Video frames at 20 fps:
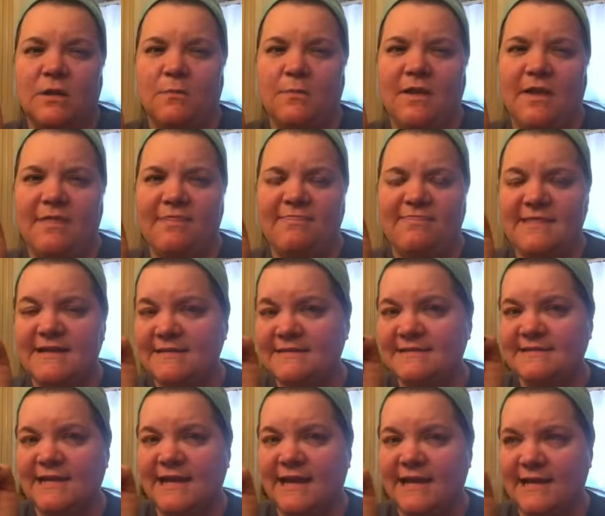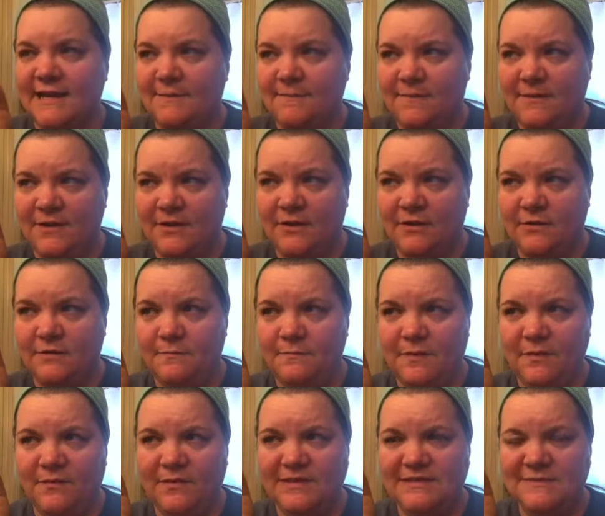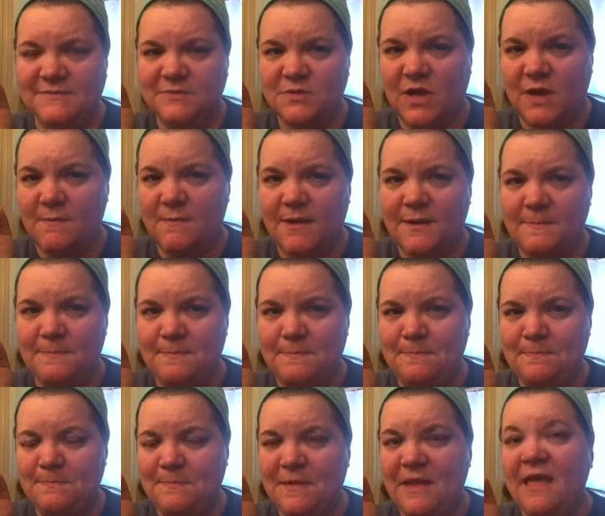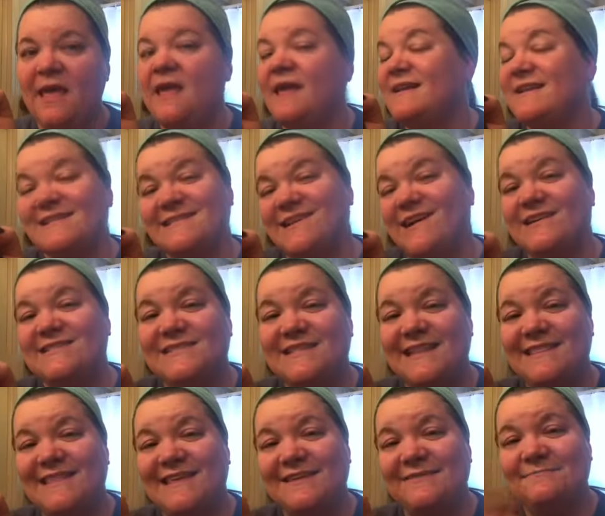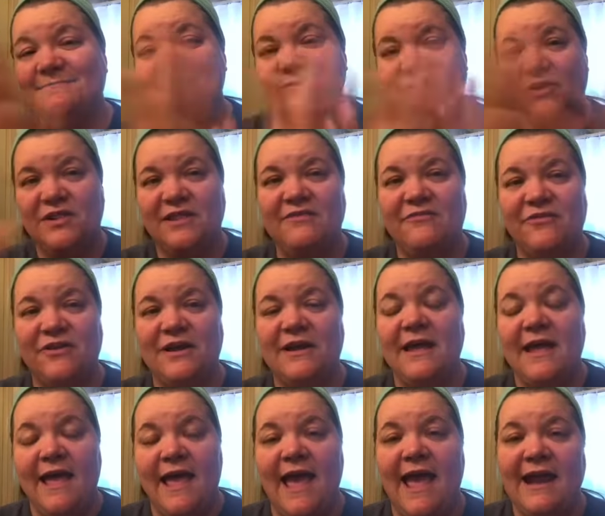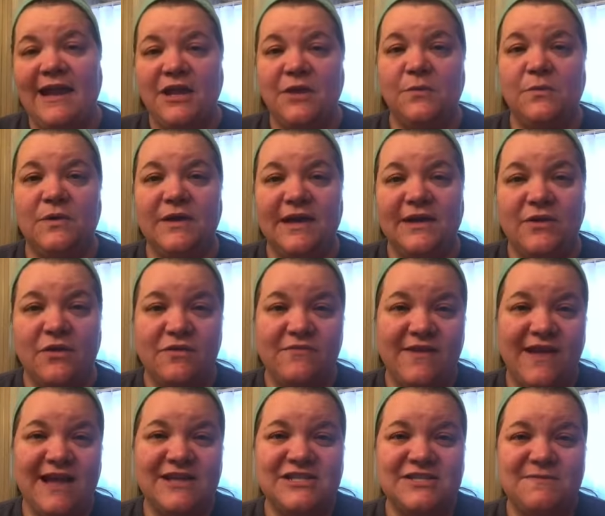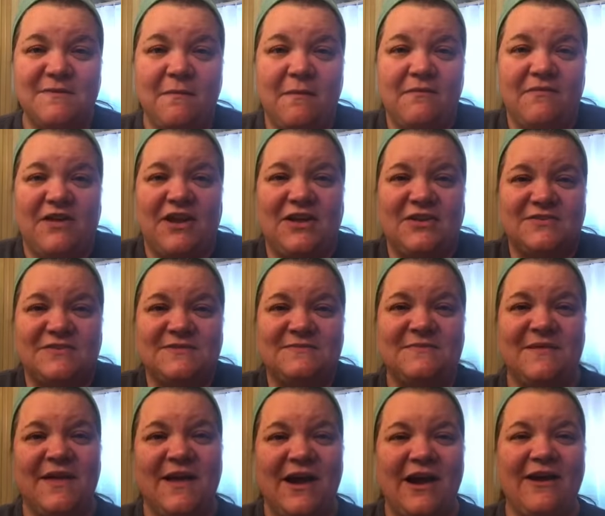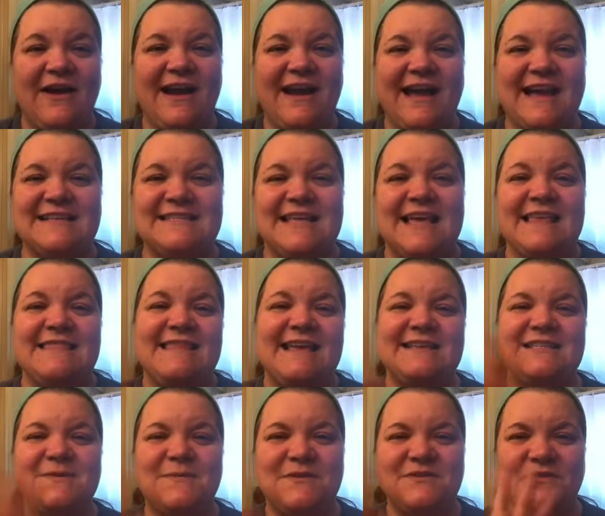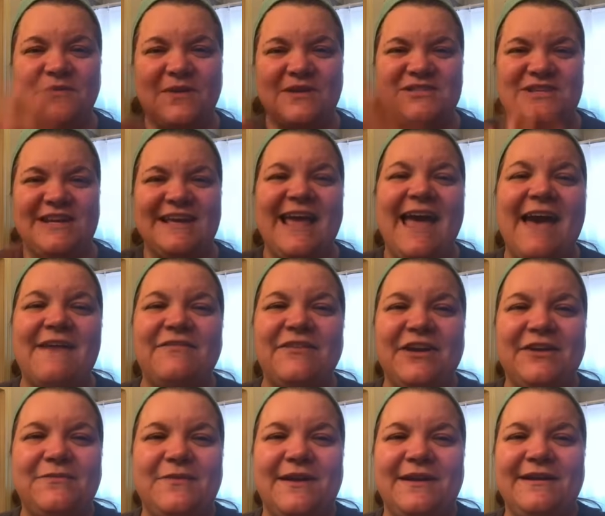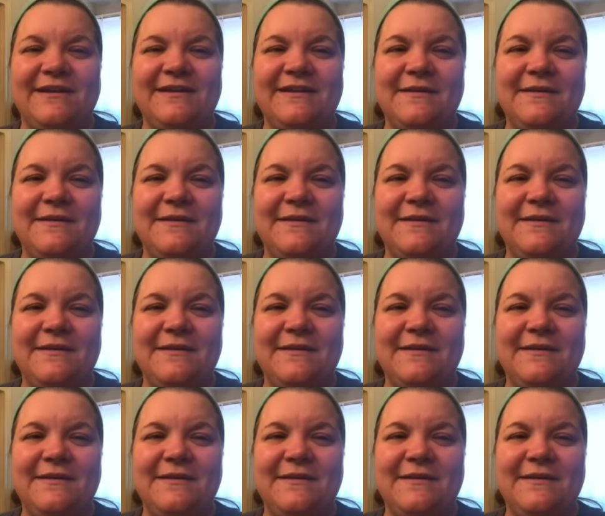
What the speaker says: be on this side up here, big red subscribe button. Doesn't cost anything, totally free, and you will get notifications about my videos. All right, guys, thanks so much for watching. Have a good one.